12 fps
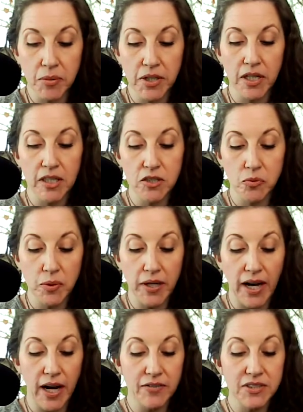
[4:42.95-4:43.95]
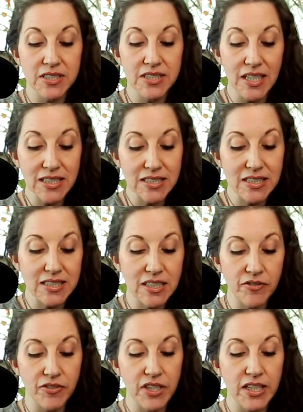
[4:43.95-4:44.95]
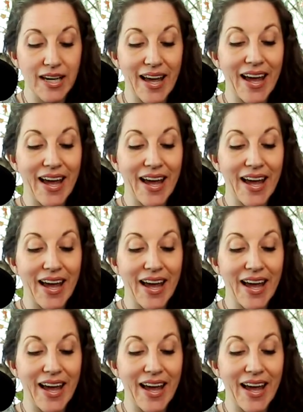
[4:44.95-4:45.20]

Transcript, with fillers: because we have sensitivity